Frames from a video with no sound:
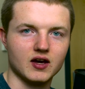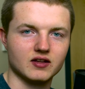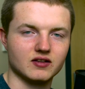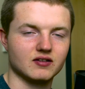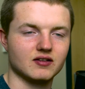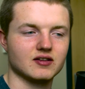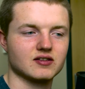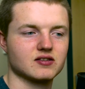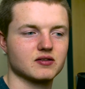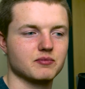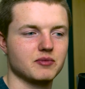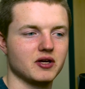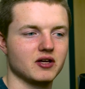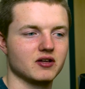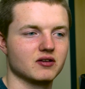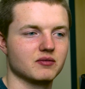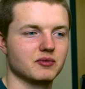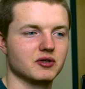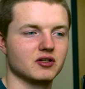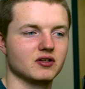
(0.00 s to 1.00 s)
And the last
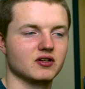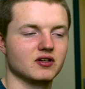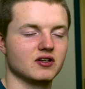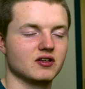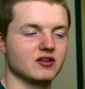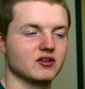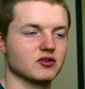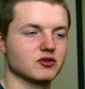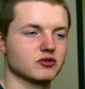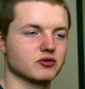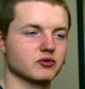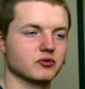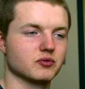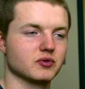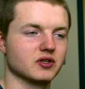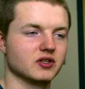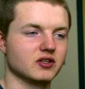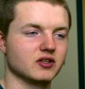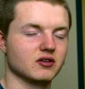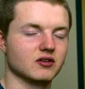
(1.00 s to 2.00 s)
compatibility that you should
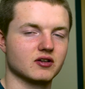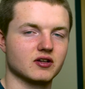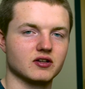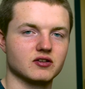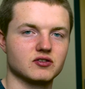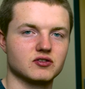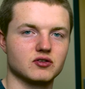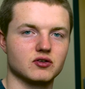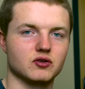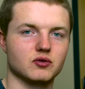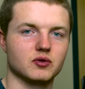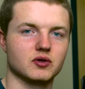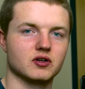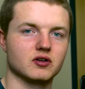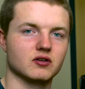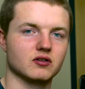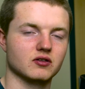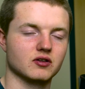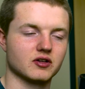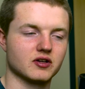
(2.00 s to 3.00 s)
really look into when
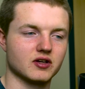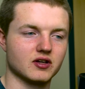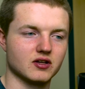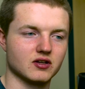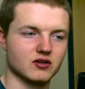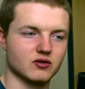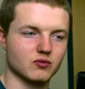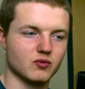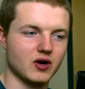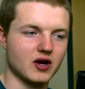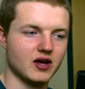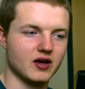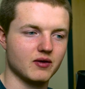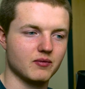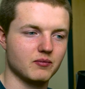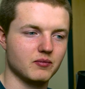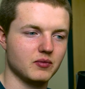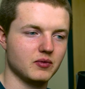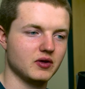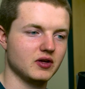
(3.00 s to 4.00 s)
you're looking into
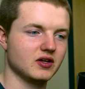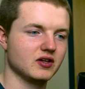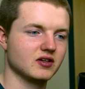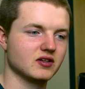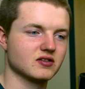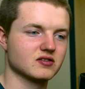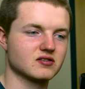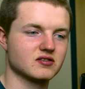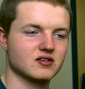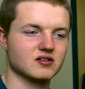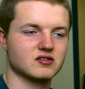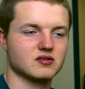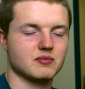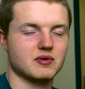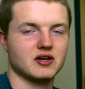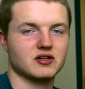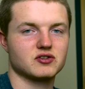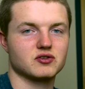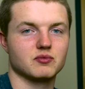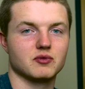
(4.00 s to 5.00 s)
RAM is, does
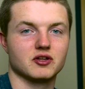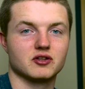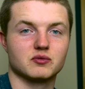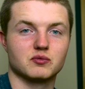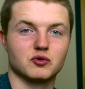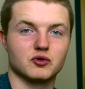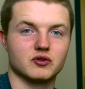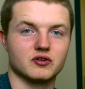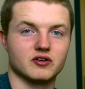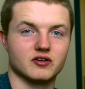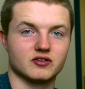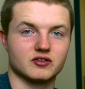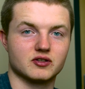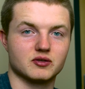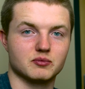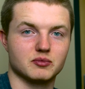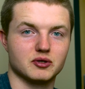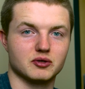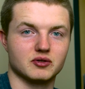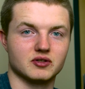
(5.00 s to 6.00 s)
it match your motherboard and other
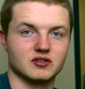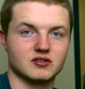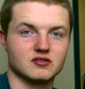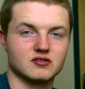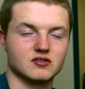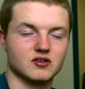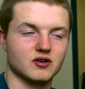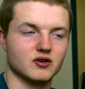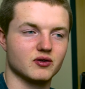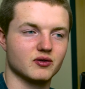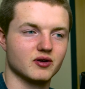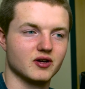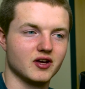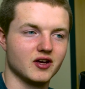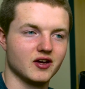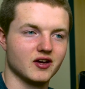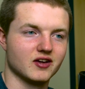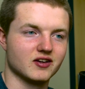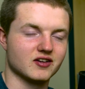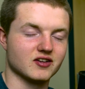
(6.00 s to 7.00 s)
components? So
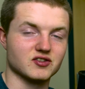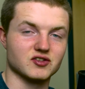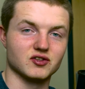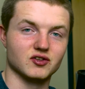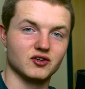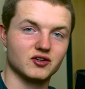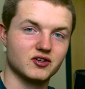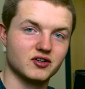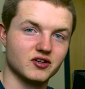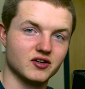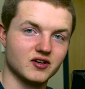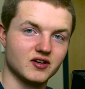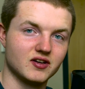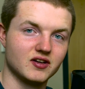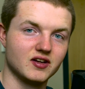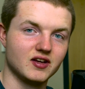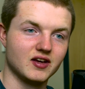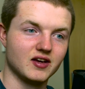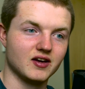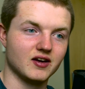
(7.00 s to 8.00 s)
does it look
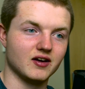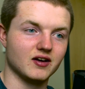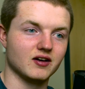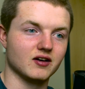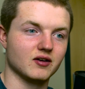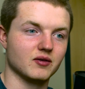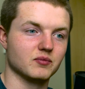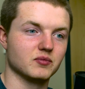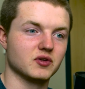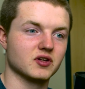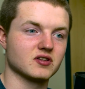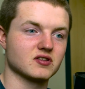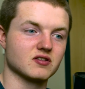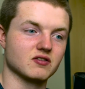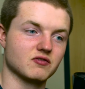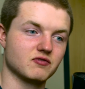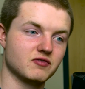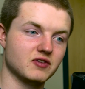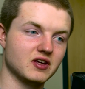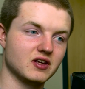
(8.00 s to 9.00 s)
good? Does
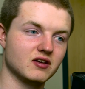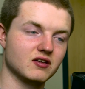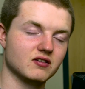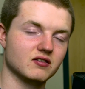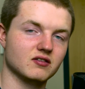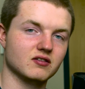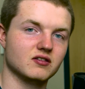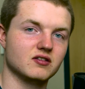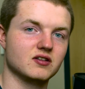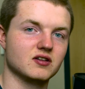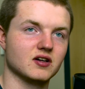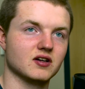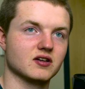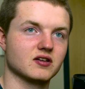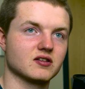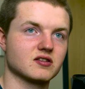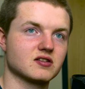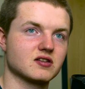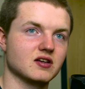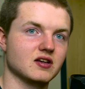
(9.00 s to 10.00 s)
it fit?
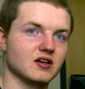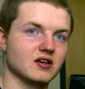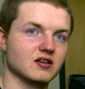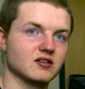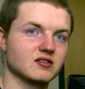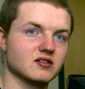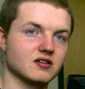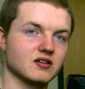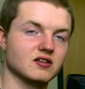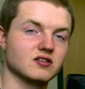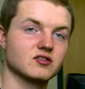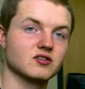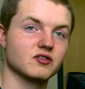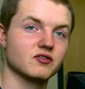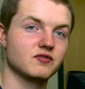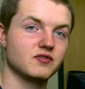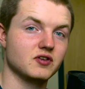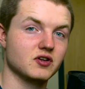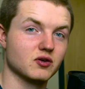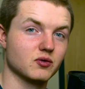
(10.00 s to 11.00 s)
Does it
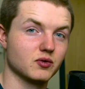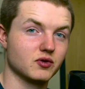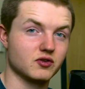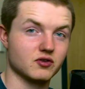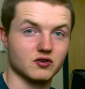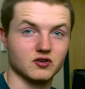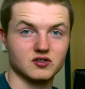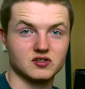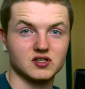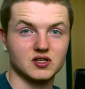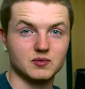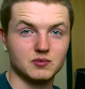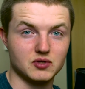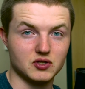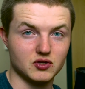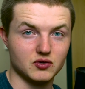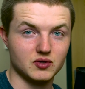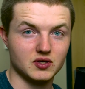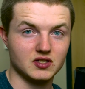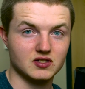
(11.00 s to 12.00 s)
interfere with your
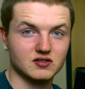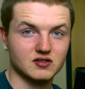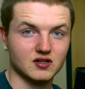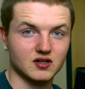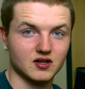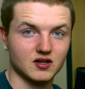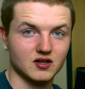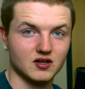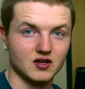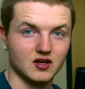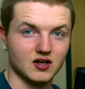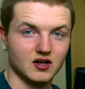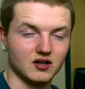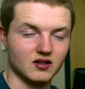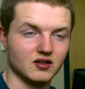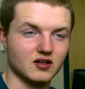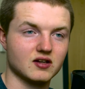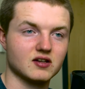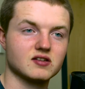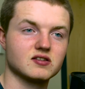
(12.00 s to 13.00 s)
CPU heatsink?
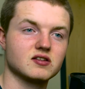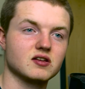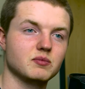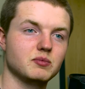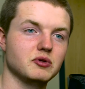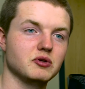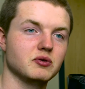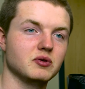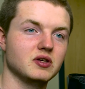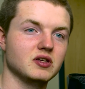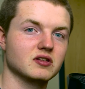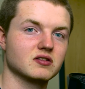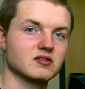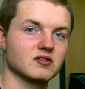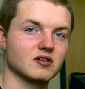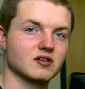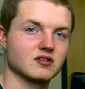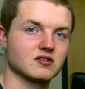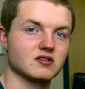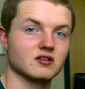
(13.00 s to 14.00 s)
A lot of CPU
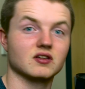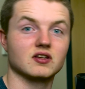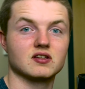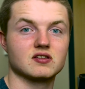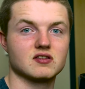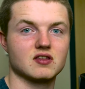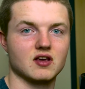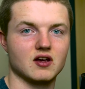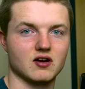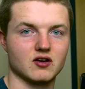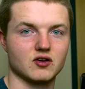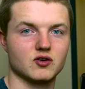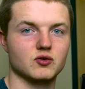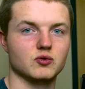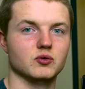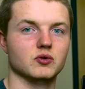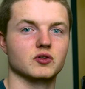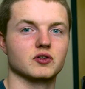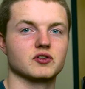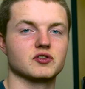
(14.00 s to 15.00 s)
heatsinks, at least the air
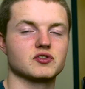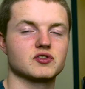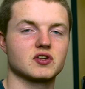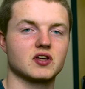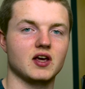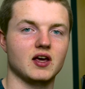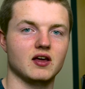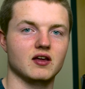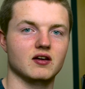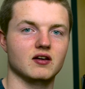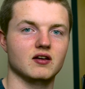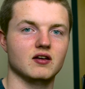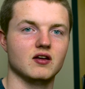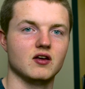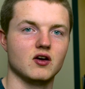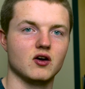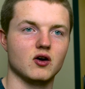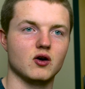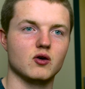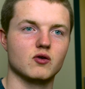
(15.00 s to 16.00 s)
coolers, can
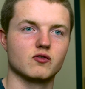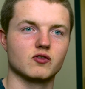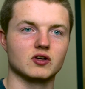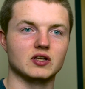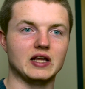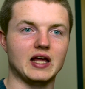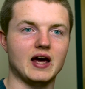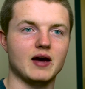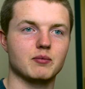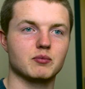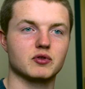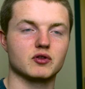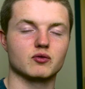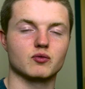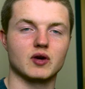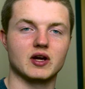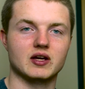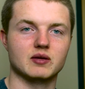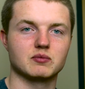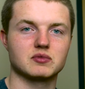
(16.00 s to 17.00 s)
overlap
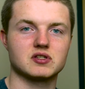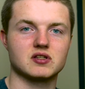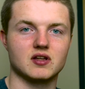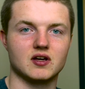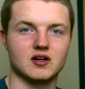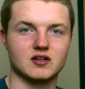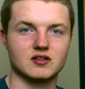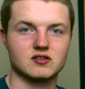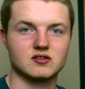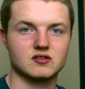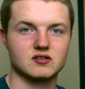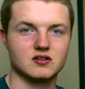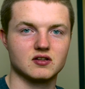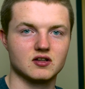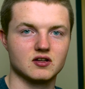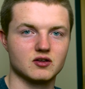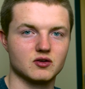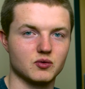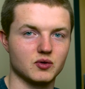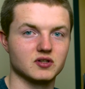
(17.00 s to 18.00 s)
the RAM slots
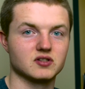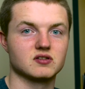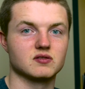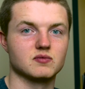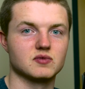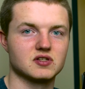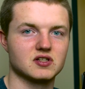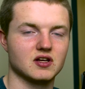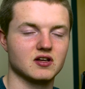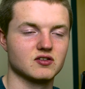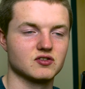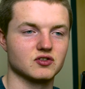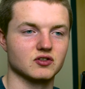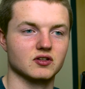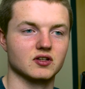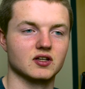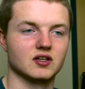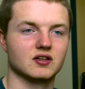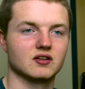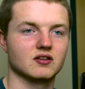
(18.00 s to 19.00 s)
quite
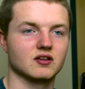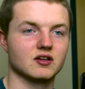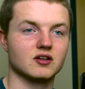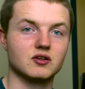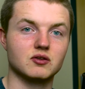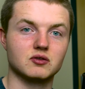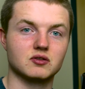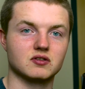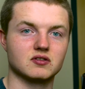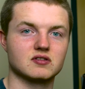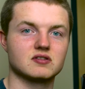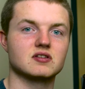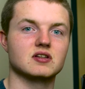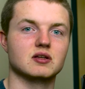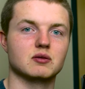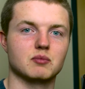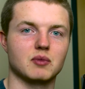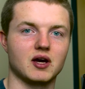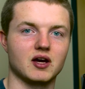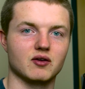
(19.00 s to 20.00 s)
substantially, like you can
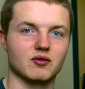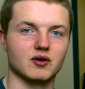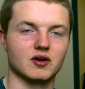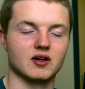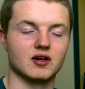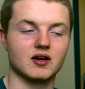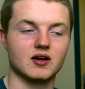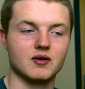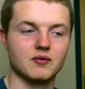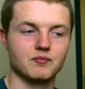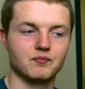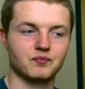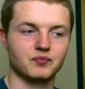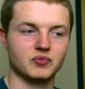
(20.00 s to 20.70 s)
see in my rig.